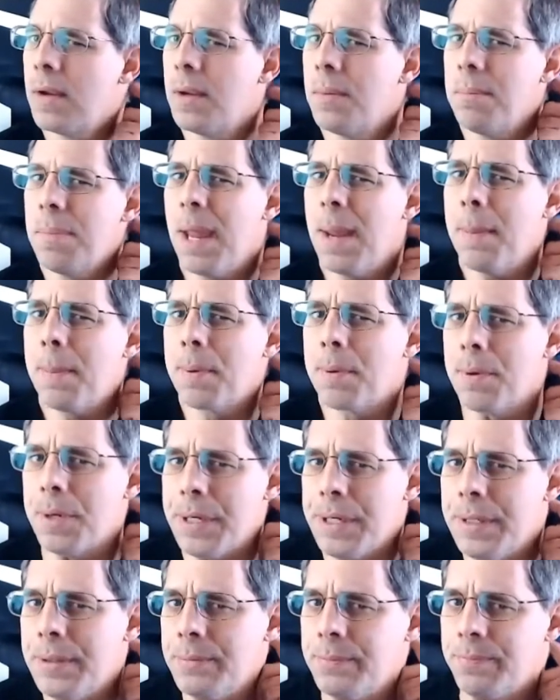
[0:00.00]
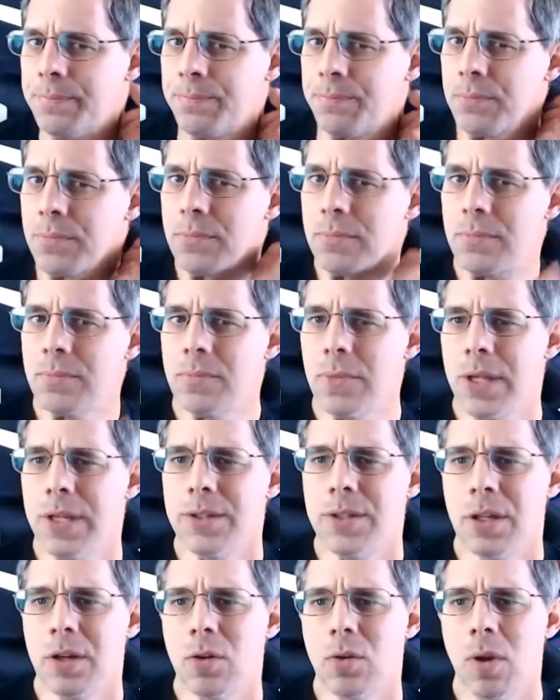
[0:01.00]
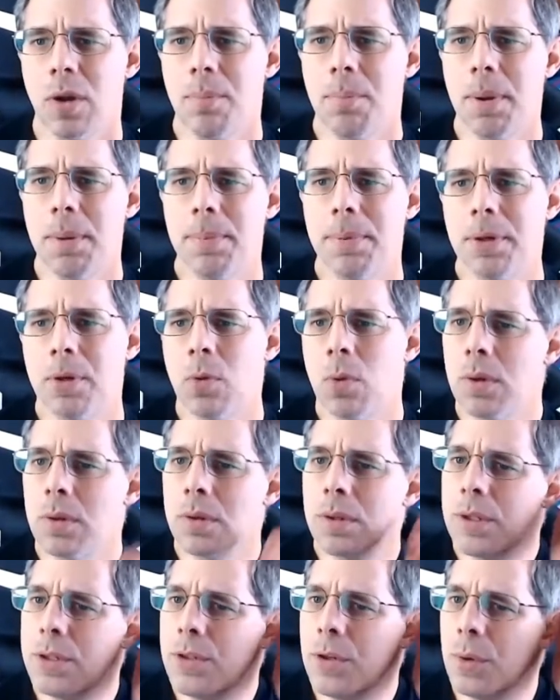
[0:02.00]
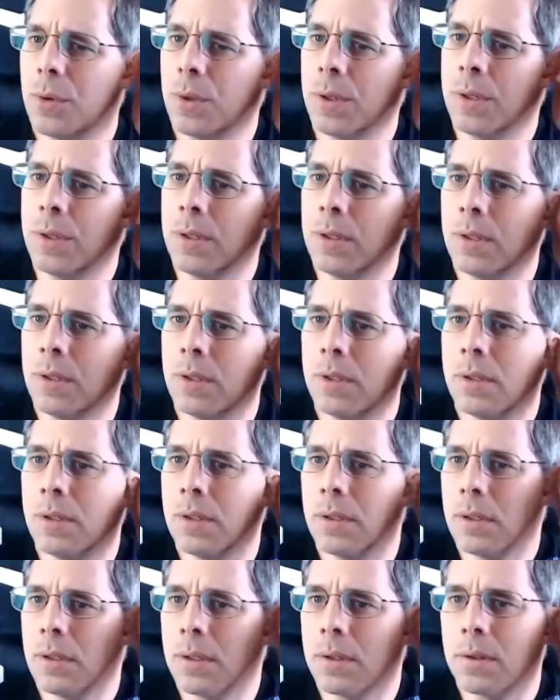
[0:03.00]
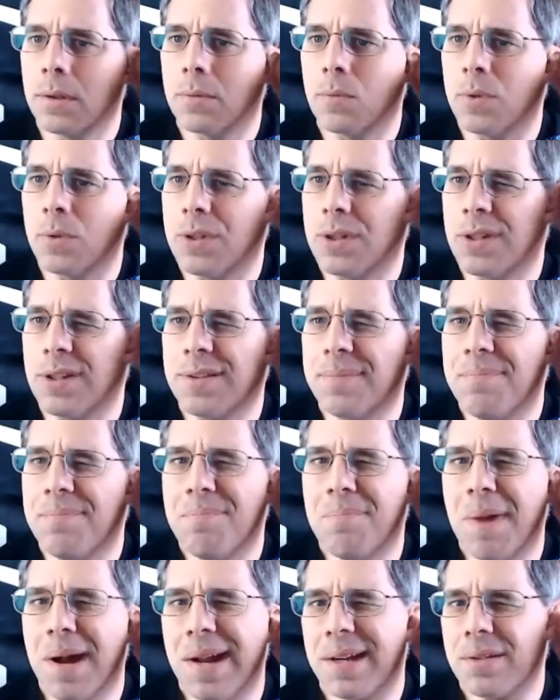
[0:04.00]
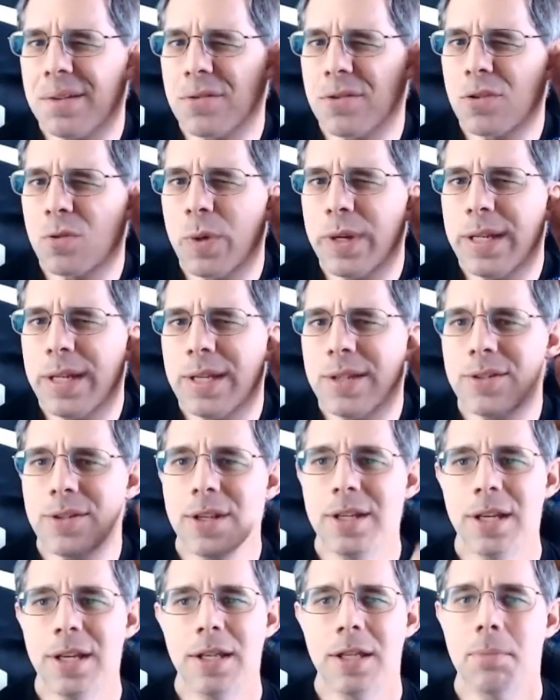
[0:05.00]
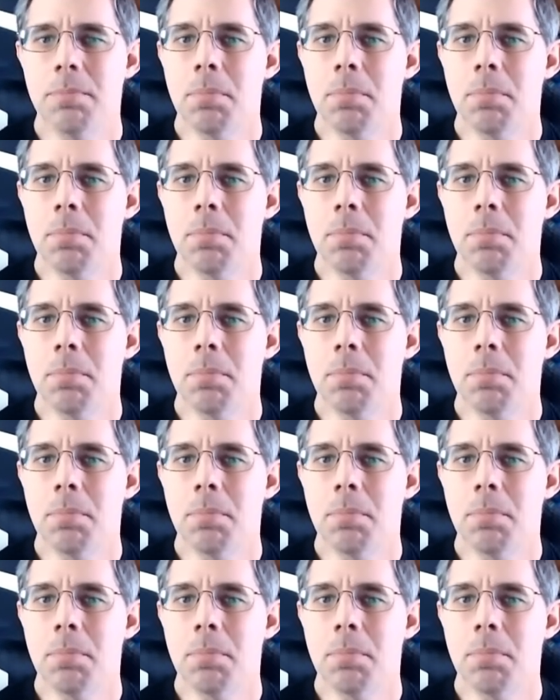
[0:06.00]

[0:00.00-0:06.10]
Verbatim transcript: peppery. It has a, a peppery quality to it with the mild sweetness and then the